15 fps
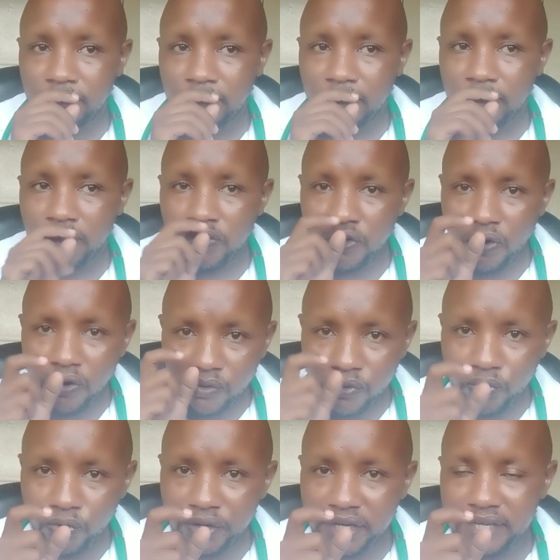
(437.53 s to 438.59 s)
Though
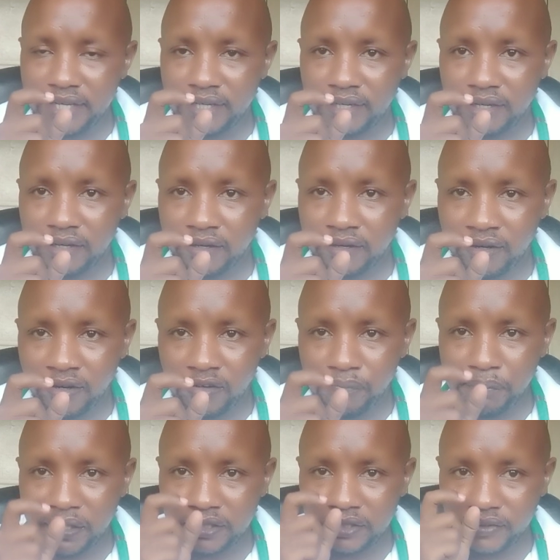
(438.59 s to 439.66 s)
cooking or
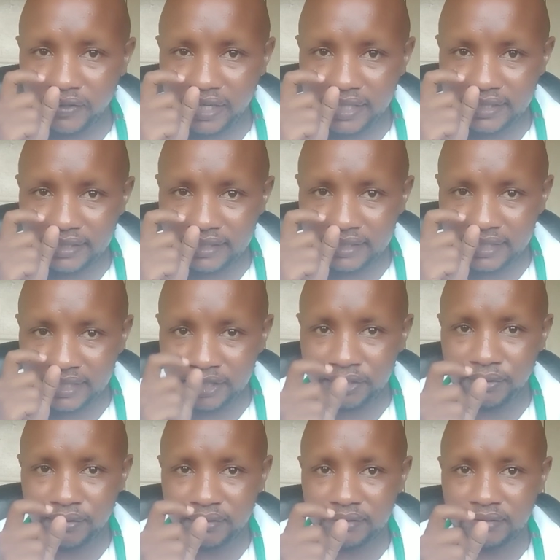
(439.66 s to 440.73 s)

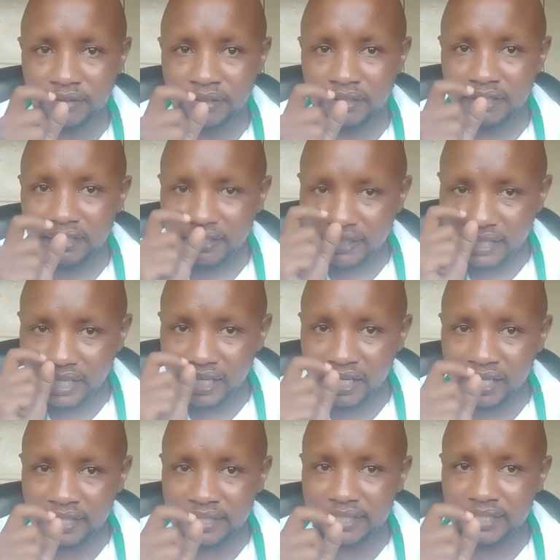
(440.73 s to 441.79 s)
pasteurization
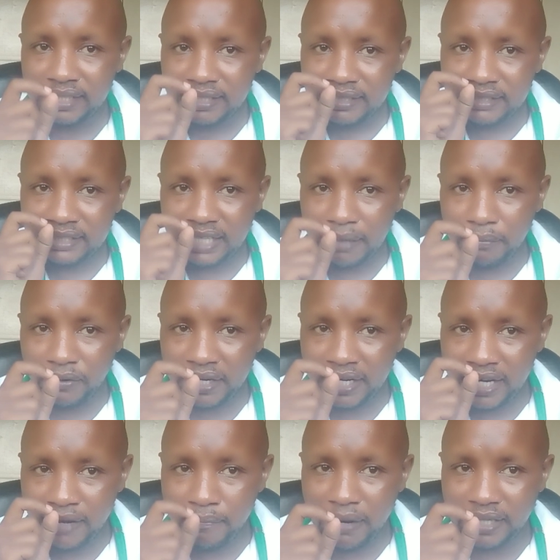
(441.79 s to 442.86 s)
kills
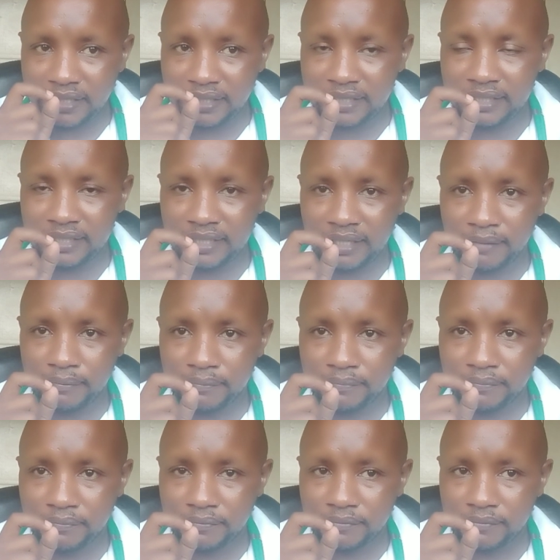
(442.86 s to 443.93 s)
Salmonella bacteria,
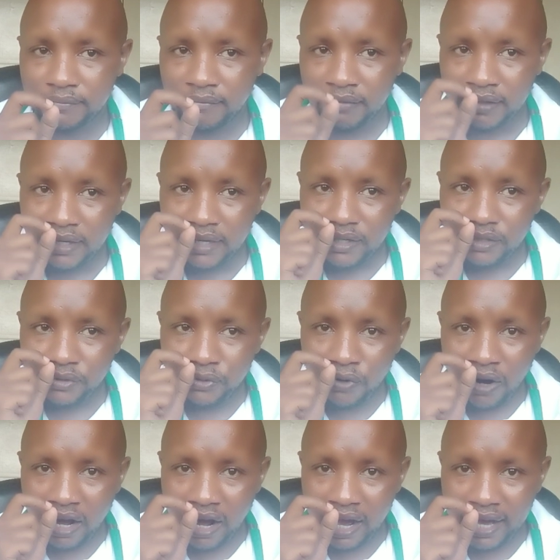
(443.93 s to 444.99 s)
you
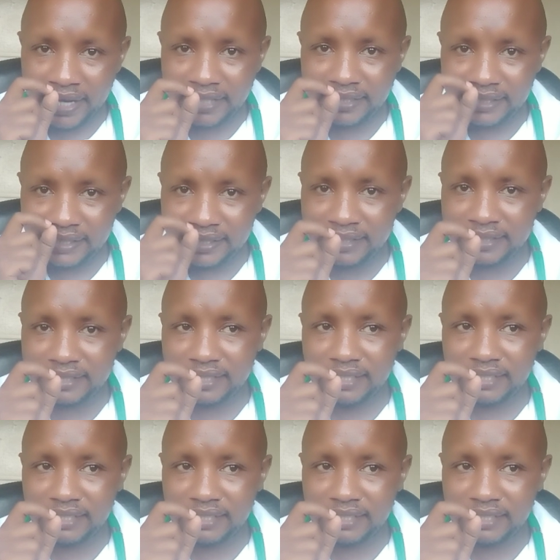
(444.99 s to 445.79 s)
are at risk